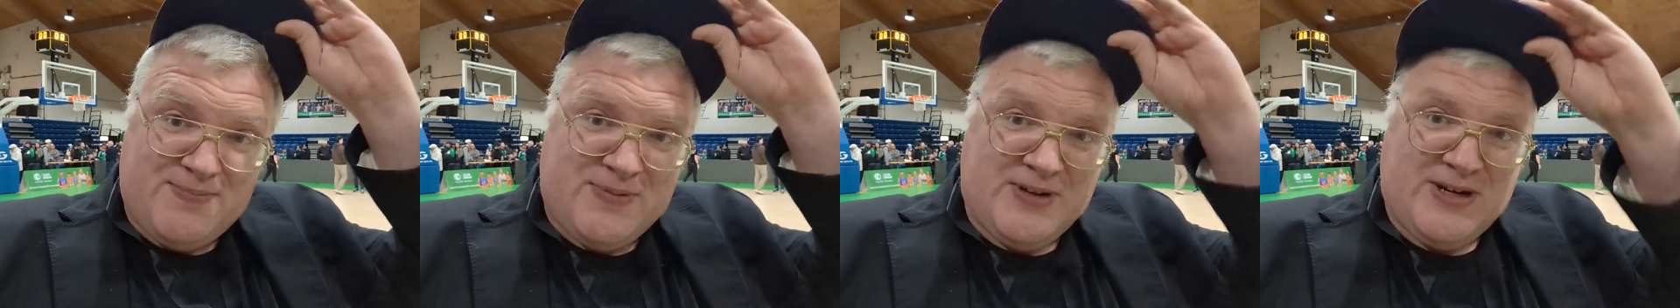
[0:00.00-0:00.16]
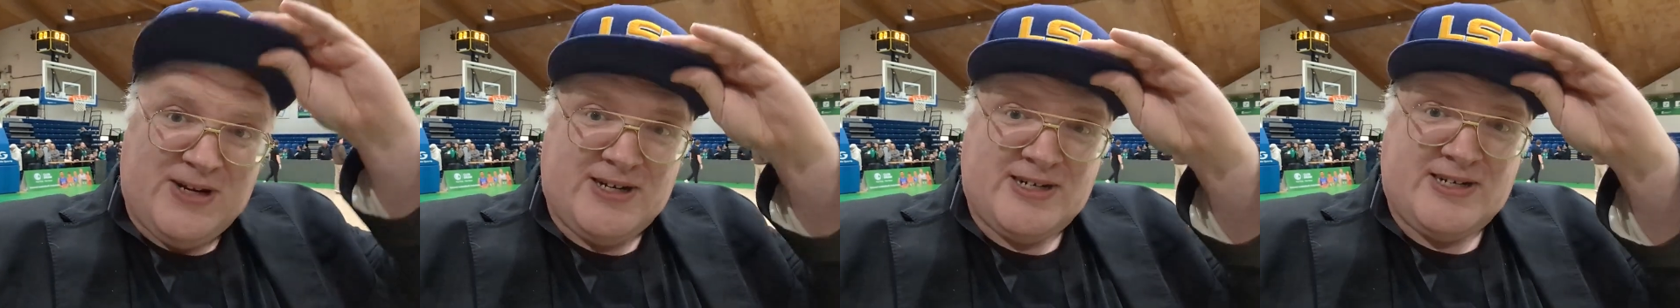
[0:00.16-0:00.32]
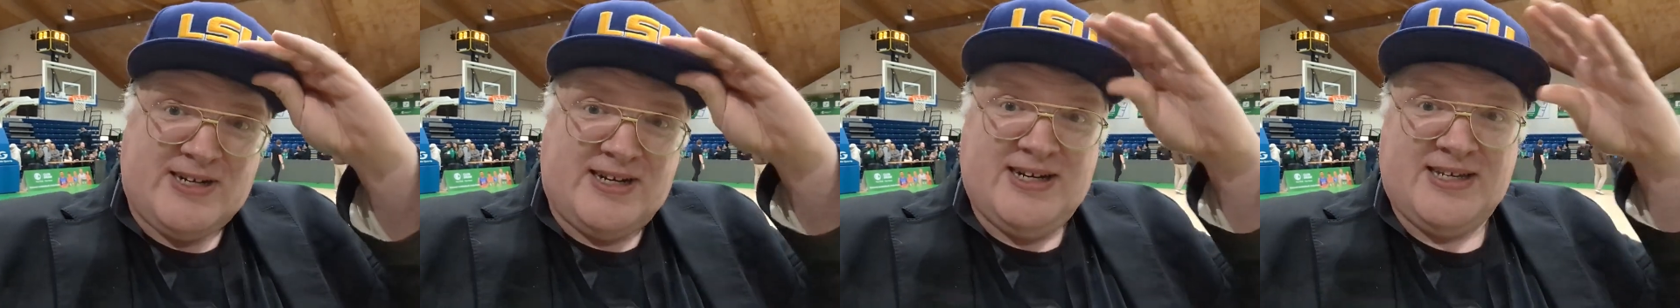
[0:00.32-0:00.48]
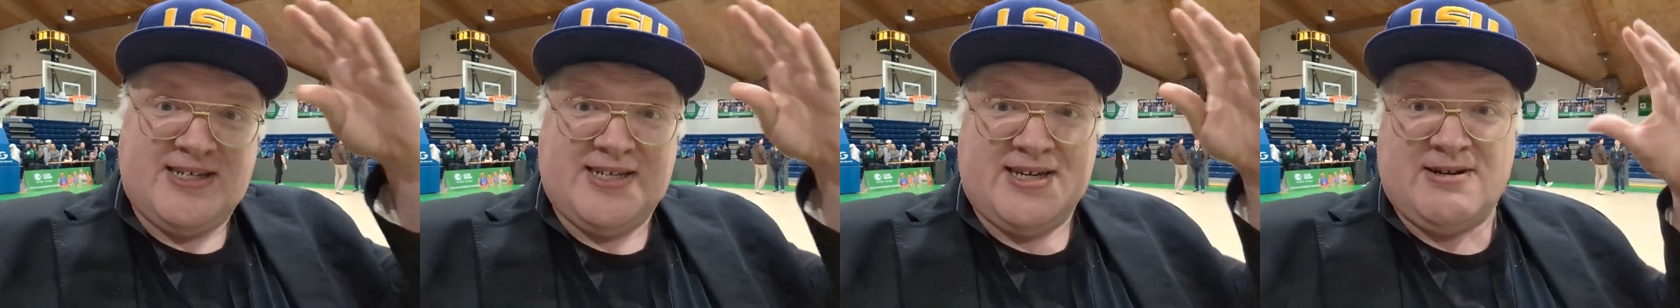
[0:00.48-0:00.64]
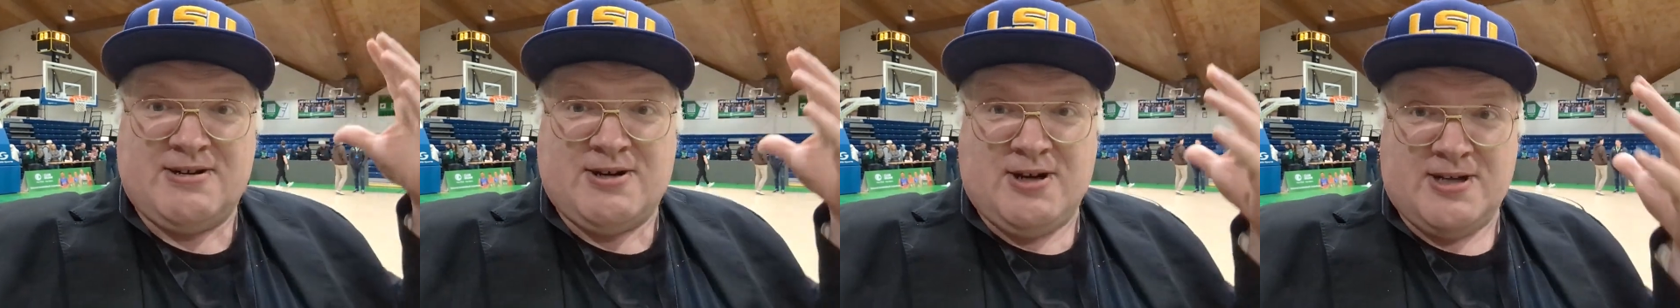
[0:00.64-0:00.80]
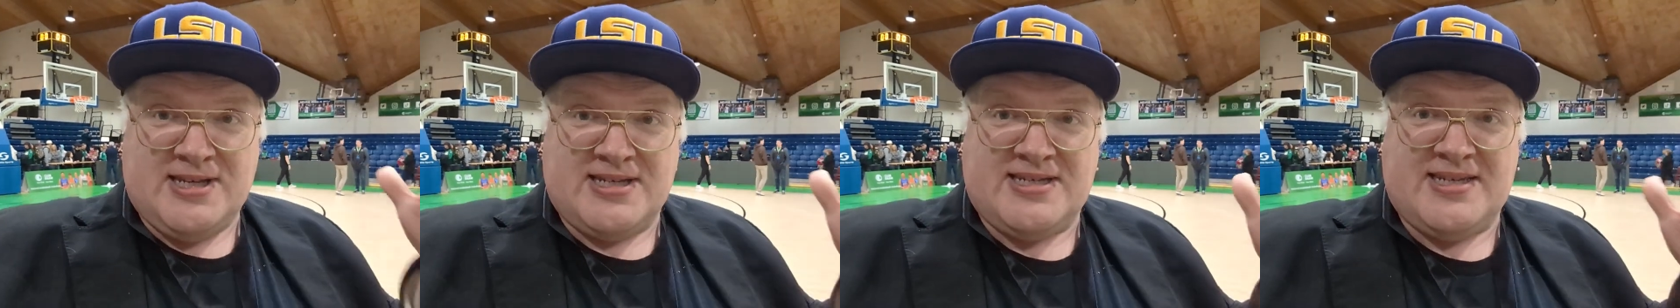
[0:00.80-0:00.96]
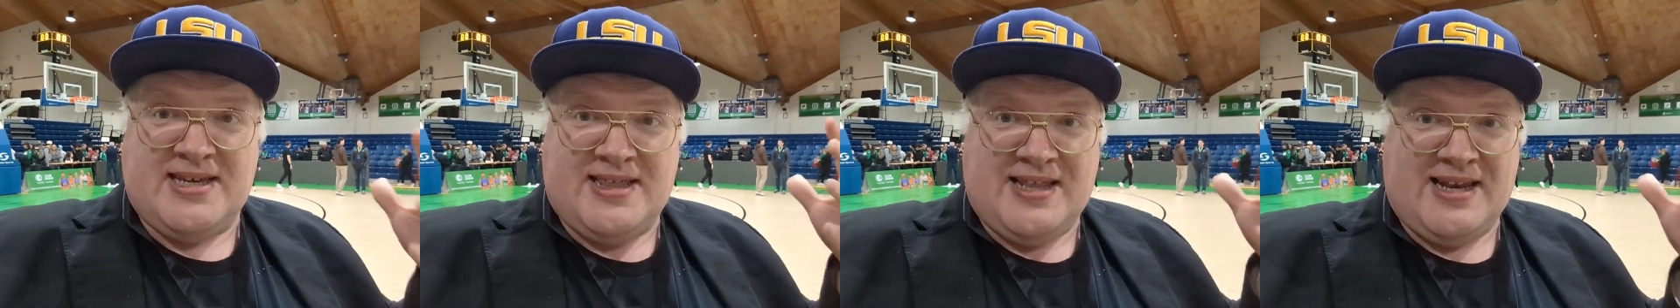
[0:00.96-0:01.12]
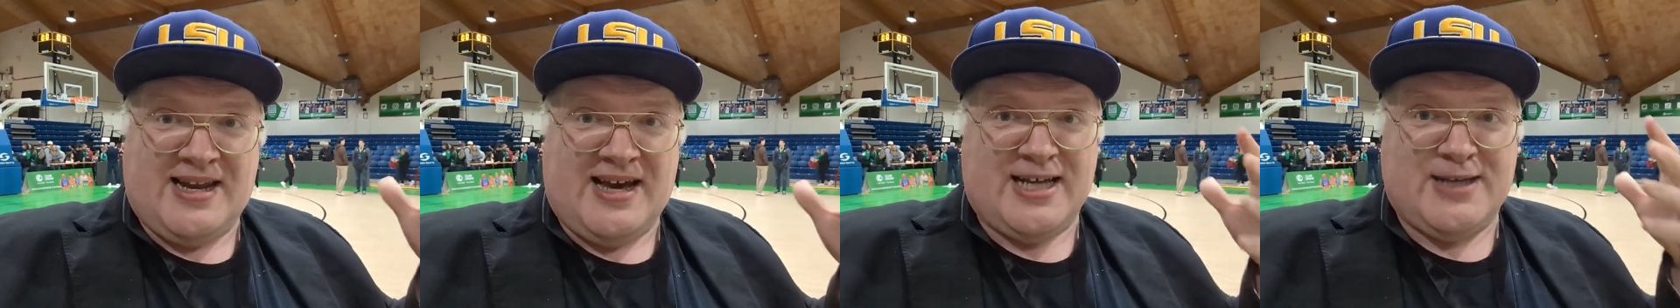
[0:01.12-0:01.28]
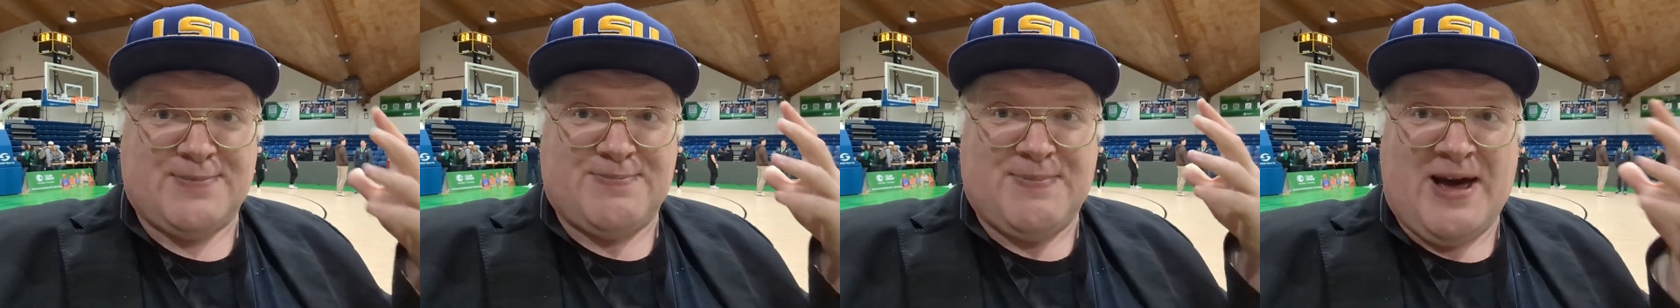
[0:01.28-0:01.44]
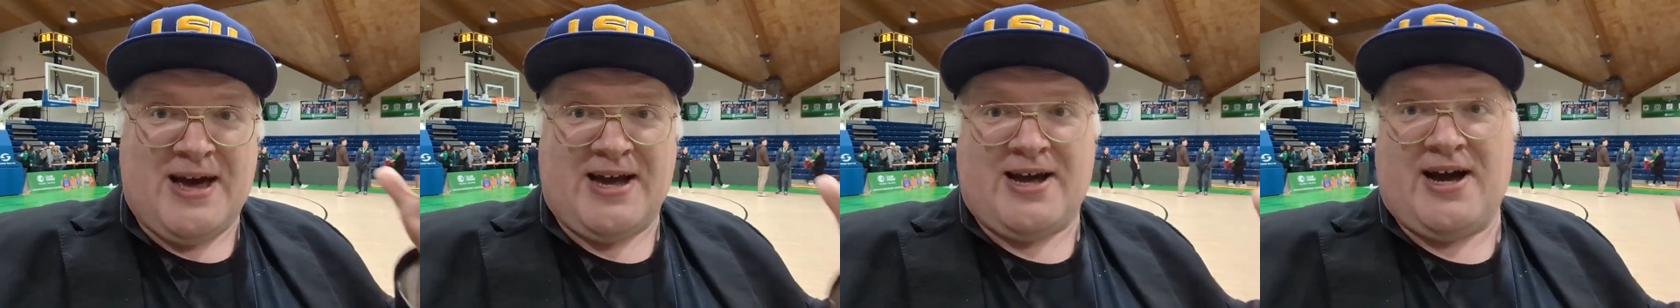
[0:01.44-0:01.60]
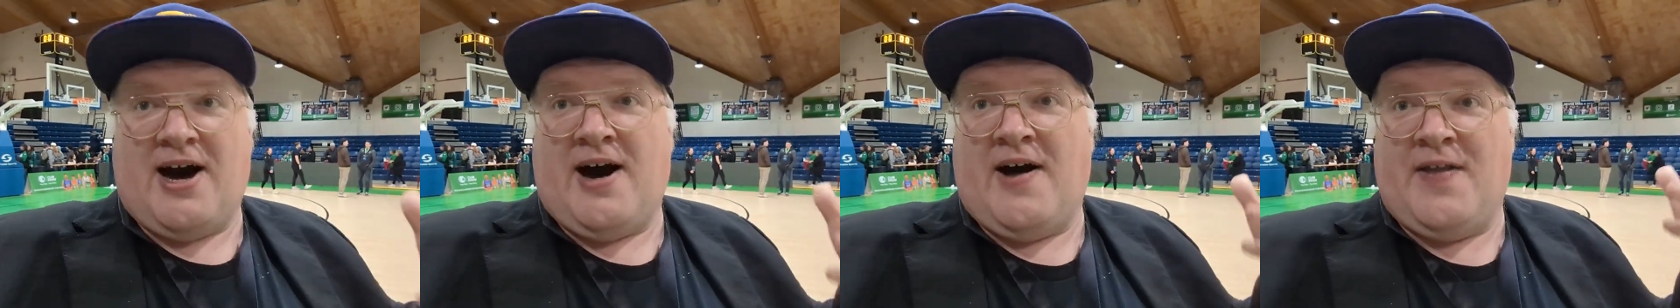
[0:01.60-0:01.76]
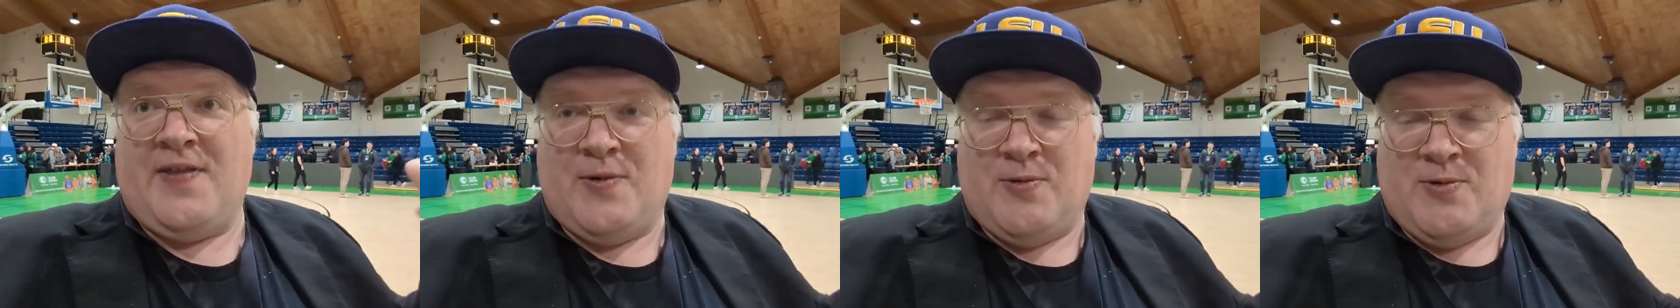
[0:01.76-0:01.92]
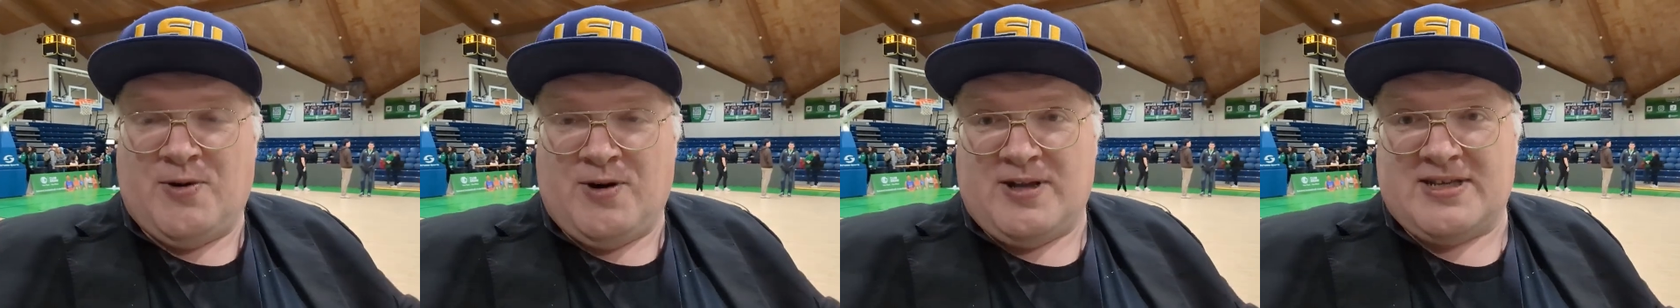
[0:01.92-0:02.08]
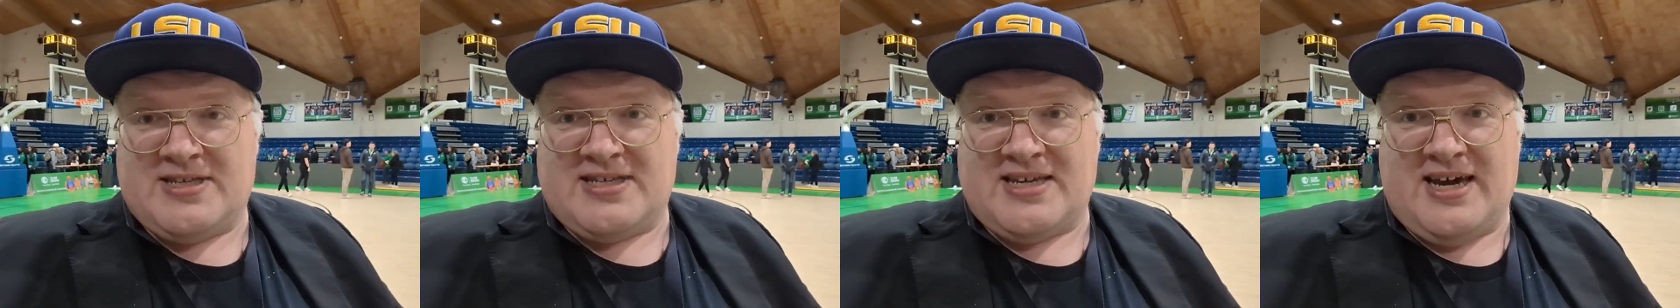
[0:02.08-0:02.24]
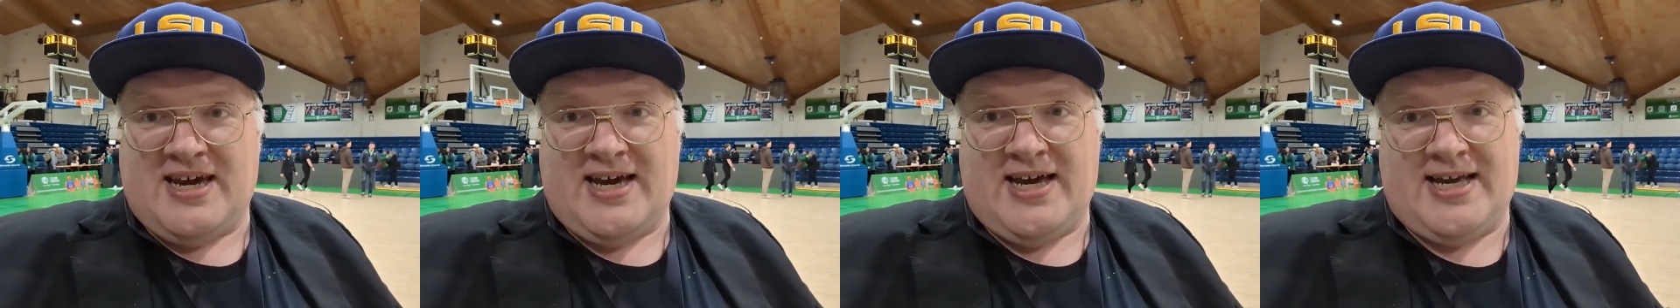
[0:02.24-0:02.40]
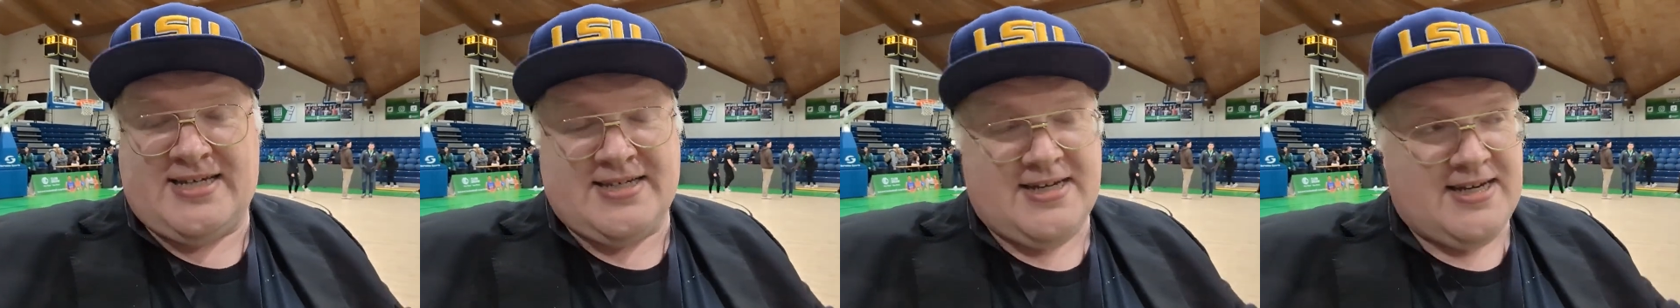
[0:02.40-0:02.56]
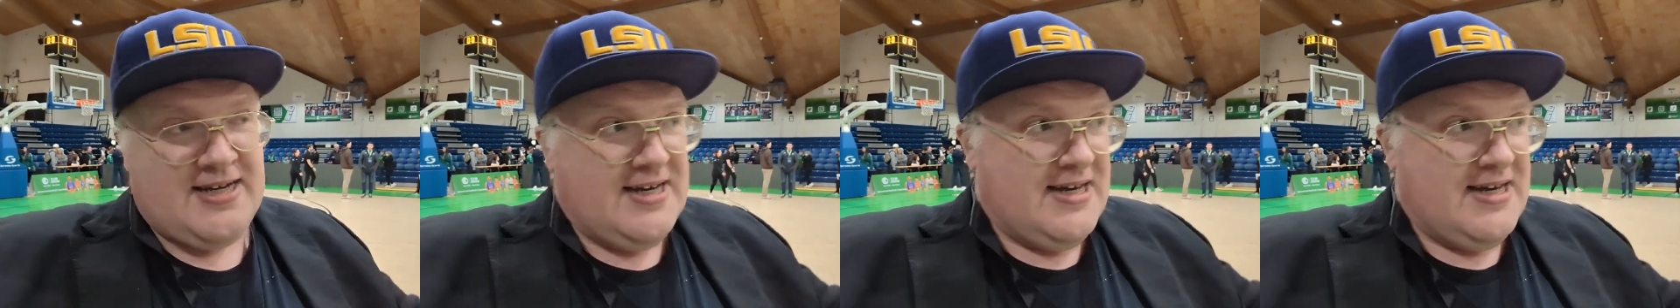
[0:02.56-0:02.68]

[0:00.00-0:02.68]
but listen, good to see the lads back on the world stage.